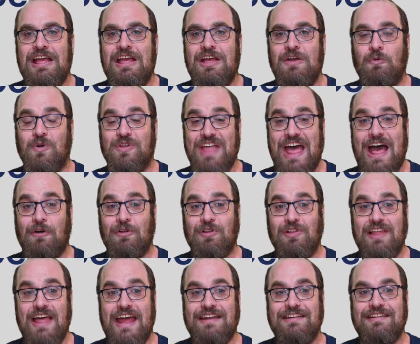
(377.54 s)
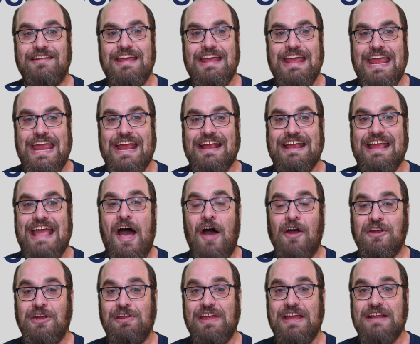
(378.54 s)
without let, it
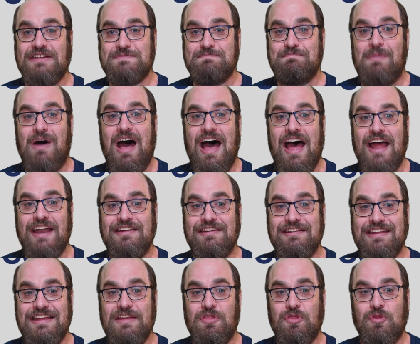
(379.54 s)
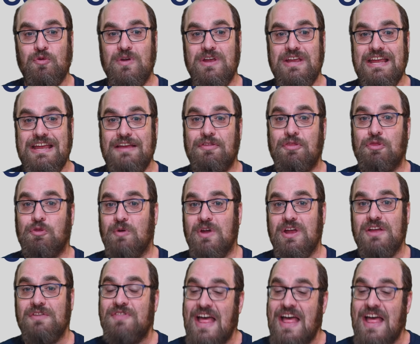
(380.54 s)
calculates mod d3 e3.